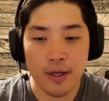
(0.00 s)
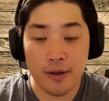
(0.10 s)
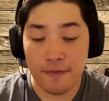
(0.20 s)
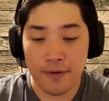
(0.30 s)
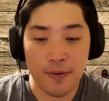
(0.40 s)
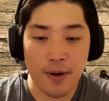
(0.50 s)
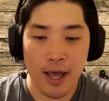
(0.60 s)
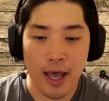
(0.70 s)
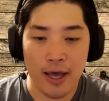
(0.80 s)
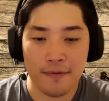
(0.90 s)
if you
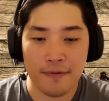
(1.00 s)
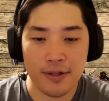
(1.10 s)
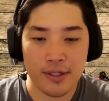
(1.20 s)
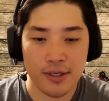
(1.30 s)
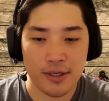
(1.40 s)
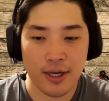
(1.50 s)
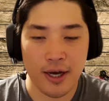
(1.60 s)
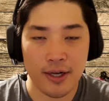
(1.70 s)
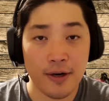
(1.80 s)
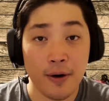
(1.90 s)
haven't
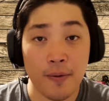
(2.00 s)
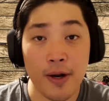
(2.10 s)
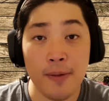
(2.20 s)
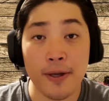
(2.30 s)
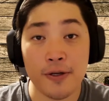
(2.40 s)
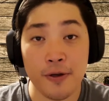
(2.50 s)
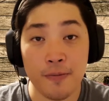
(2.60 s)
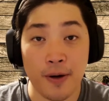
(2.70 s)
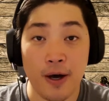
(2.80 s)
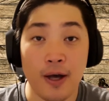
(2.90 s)
gotten it already, make sure
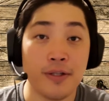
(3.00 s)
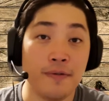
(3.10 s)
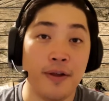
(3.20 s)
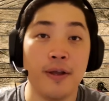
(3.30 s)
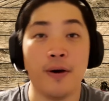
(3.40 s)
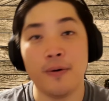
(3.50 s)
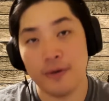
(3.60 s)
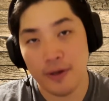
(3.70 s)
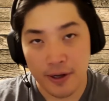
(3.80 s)
you pause the video,